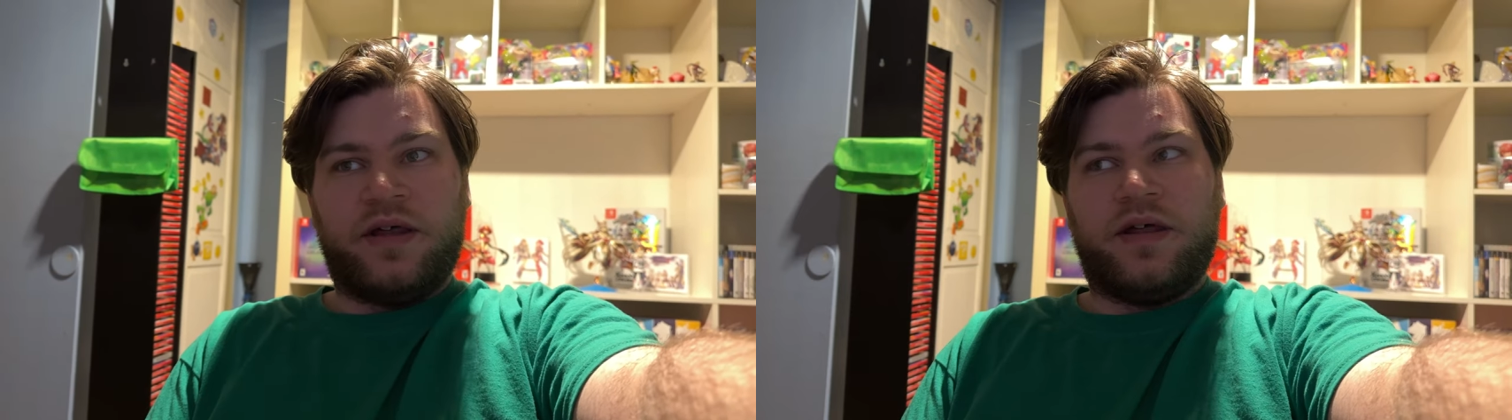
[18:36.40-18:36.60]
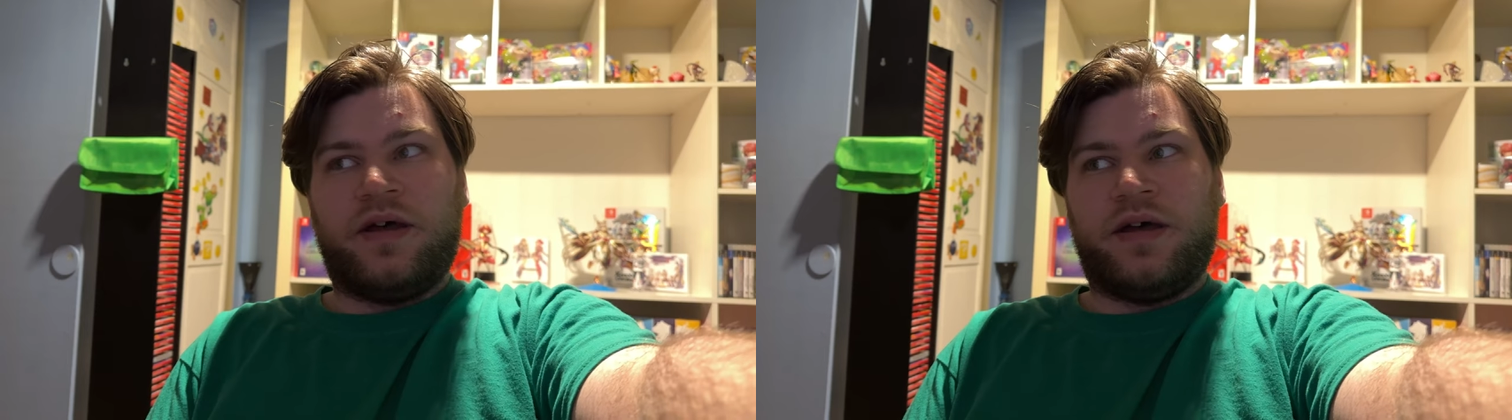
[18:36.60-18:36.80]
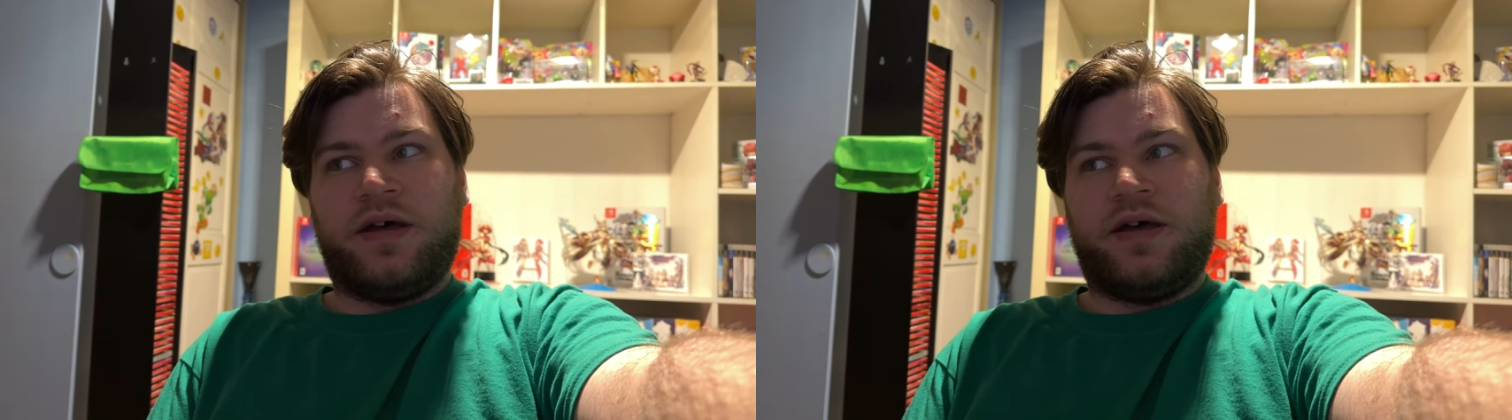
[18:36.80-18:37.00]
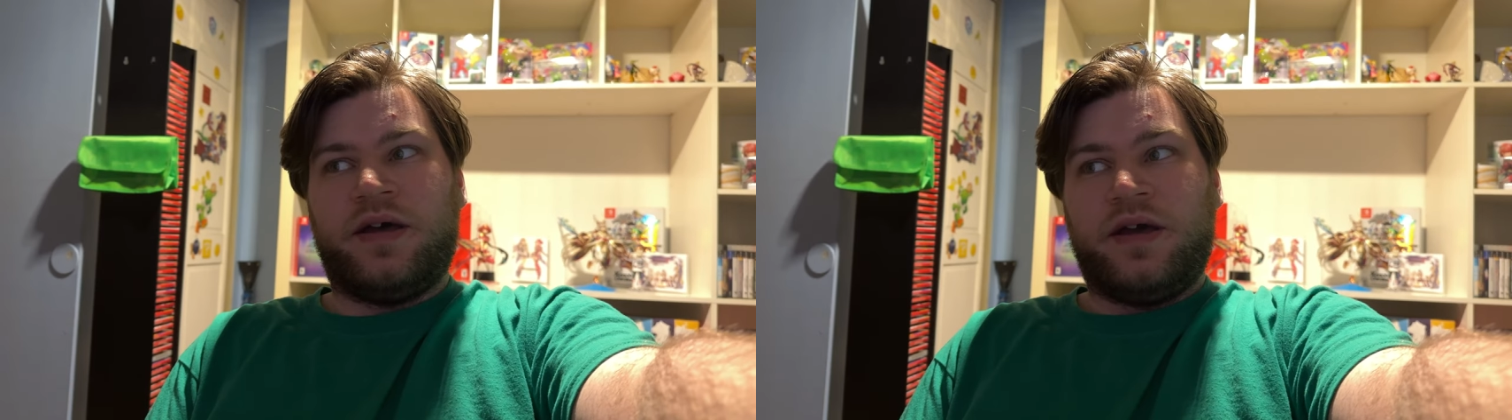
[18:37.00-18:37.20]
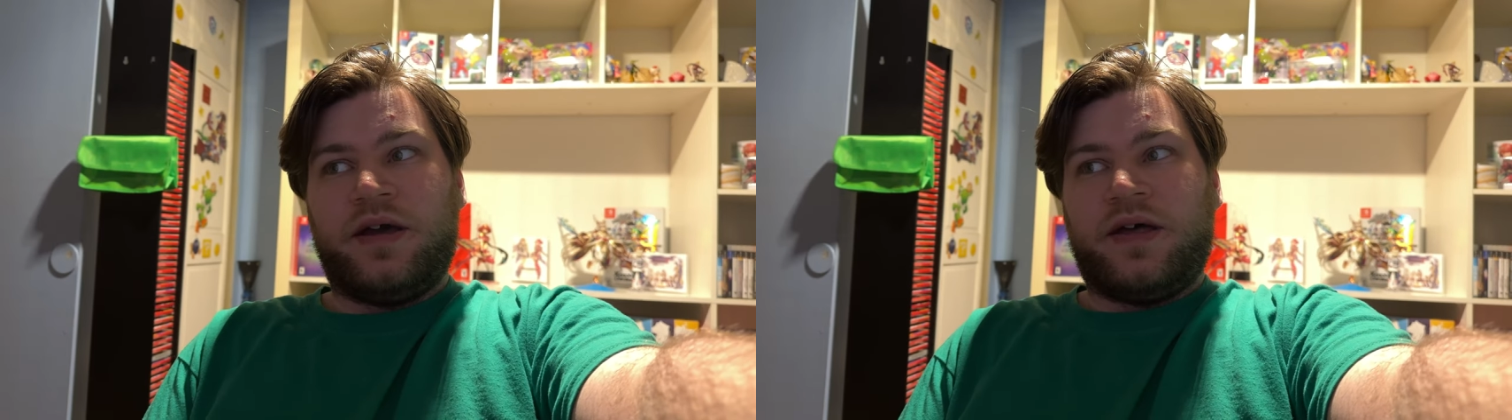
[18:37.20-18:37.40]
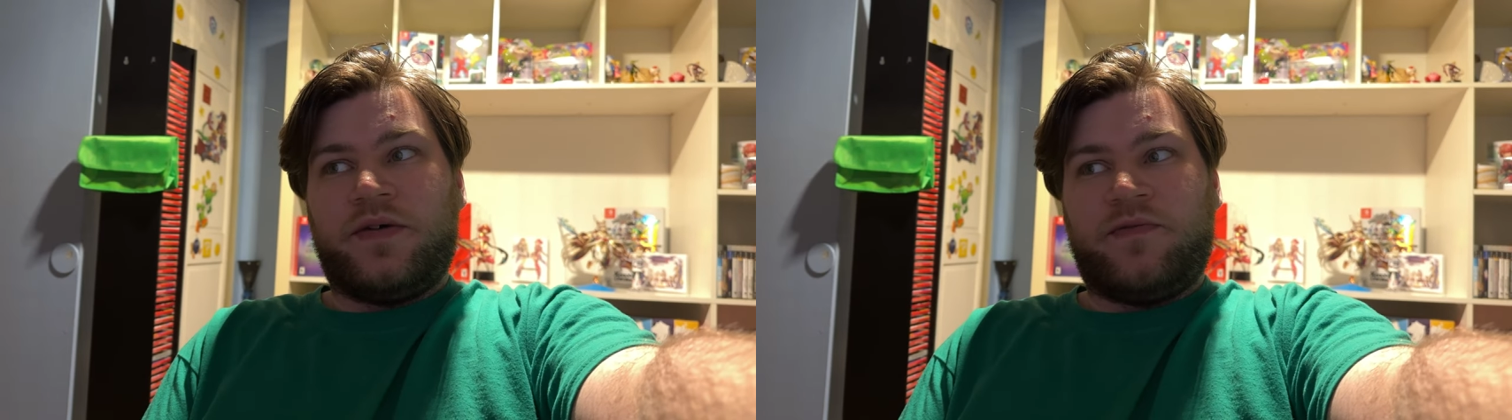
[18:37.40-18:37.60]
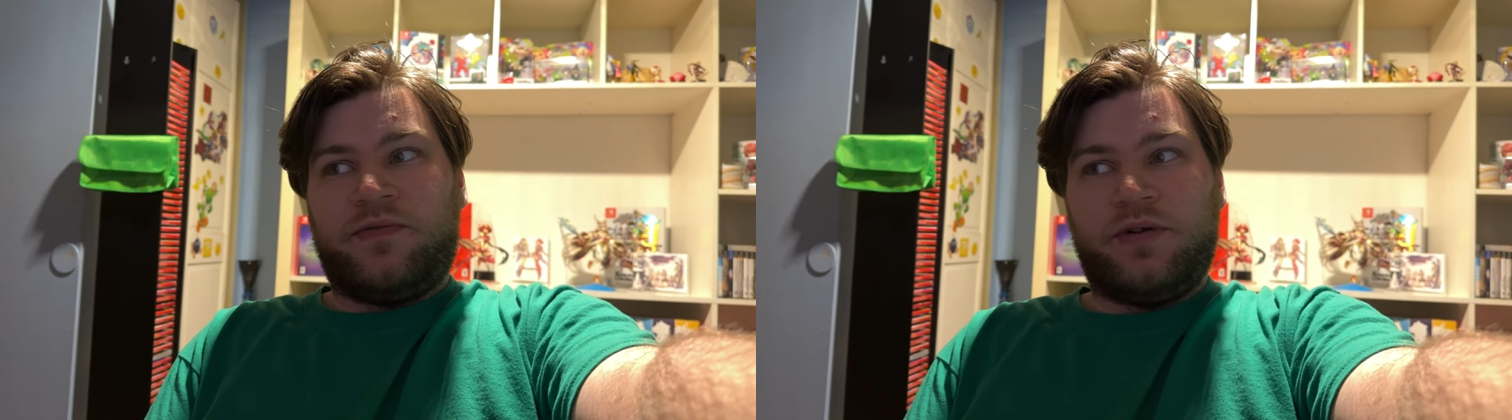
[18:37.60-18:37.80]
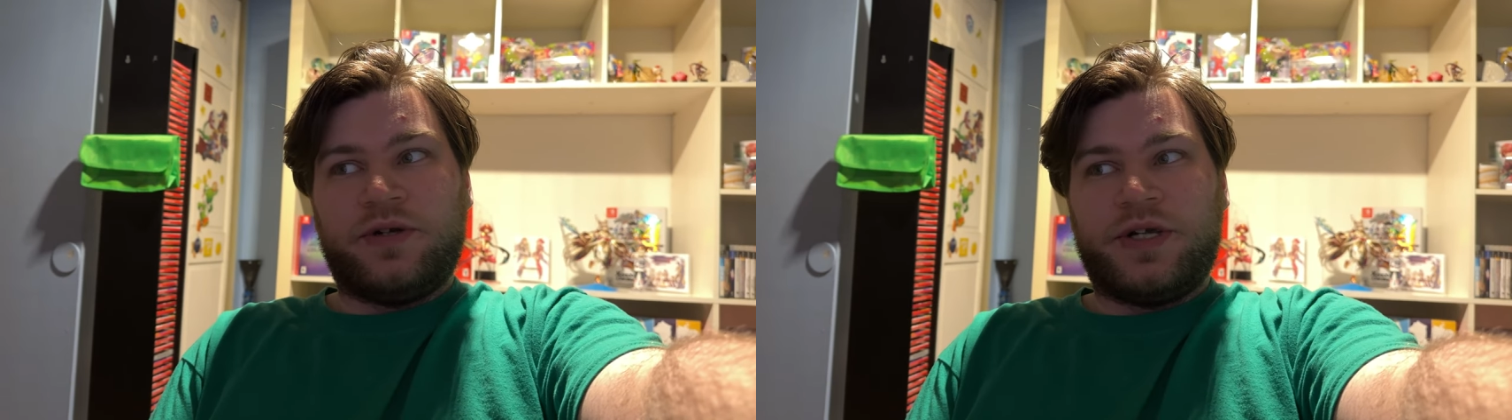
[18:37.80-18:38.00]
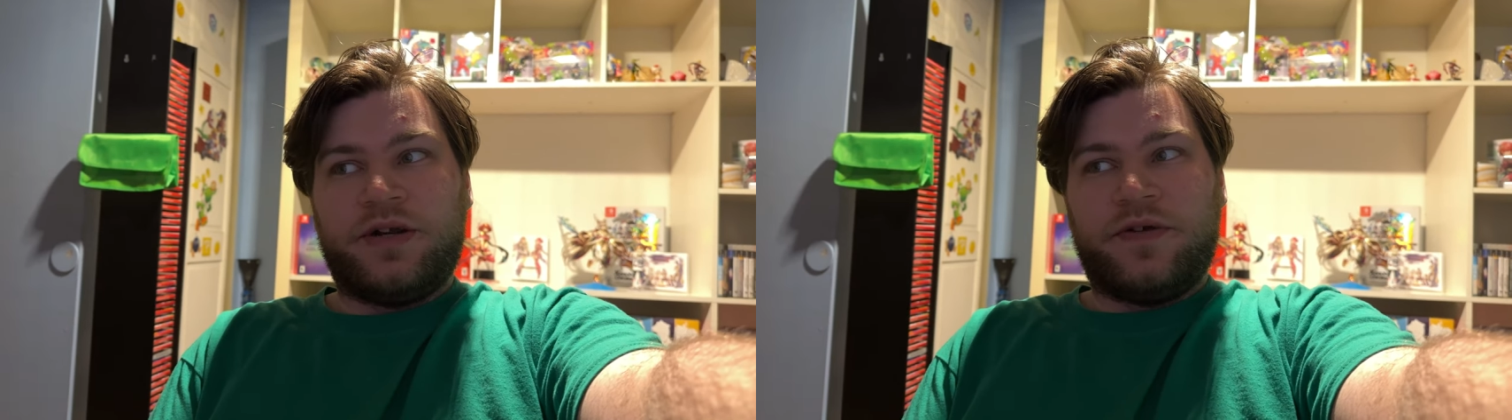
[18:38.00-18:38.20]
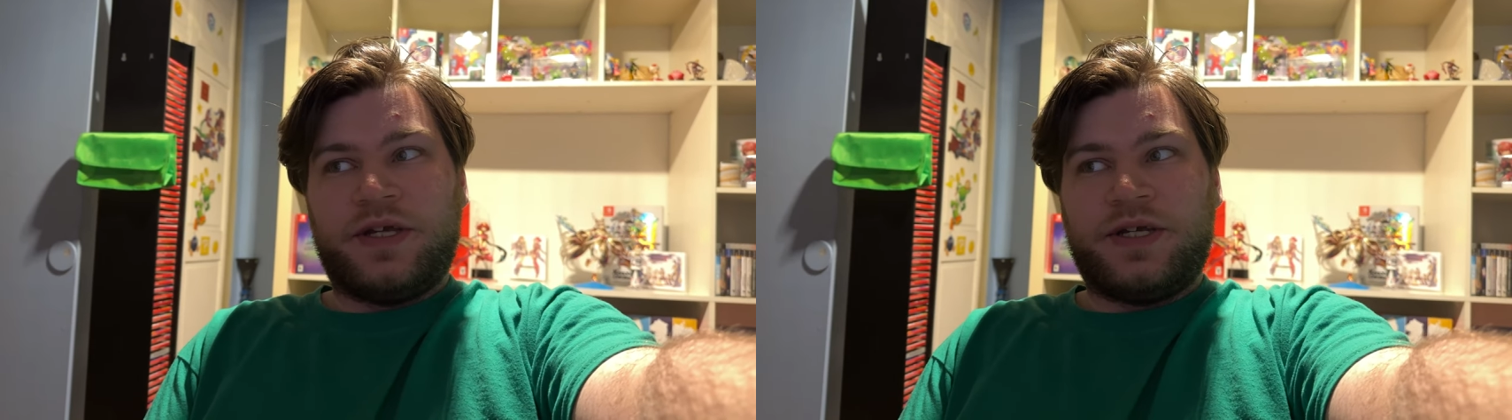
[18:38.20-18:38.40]
uh, floor
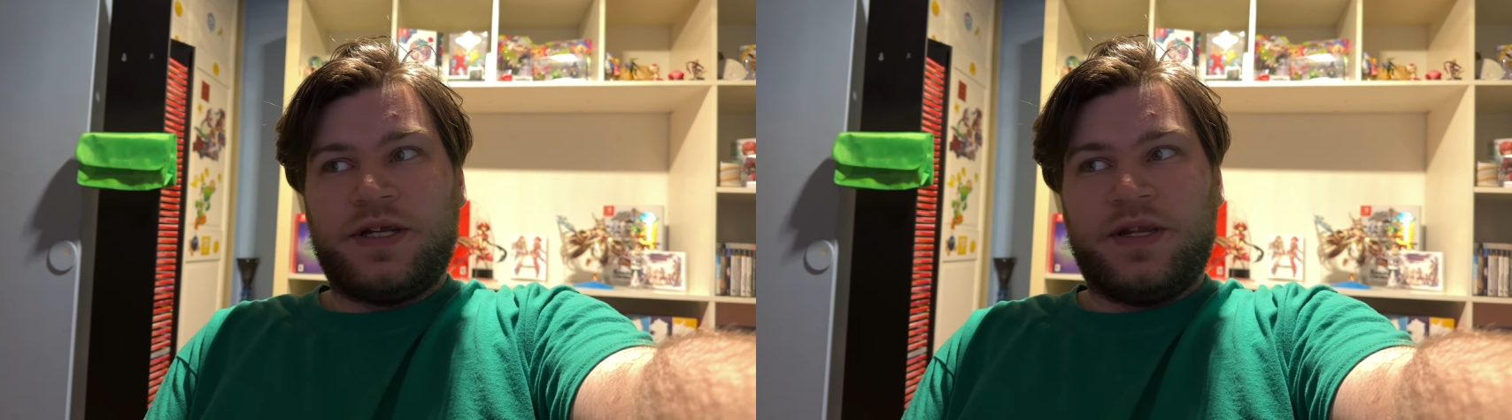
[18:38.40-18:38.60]
generation